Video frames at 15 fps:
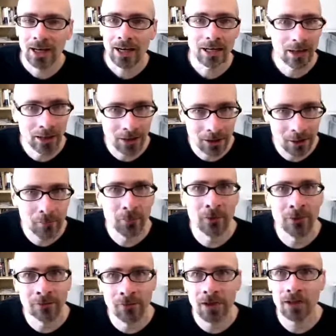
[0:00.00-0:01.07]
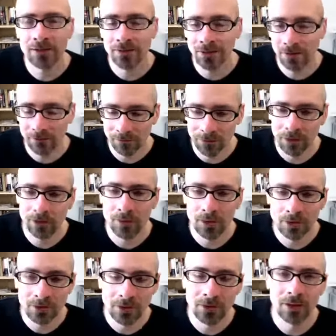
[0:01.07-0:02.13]
In a number of ways, the
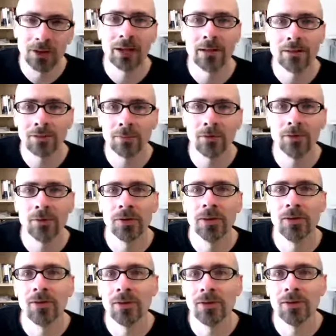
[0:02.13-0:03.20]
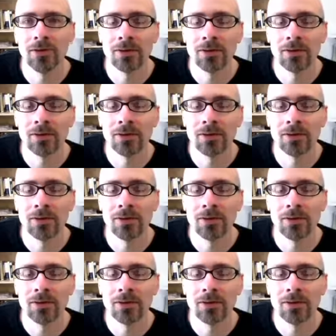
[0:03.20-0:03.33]
fundamental alliance between U.S.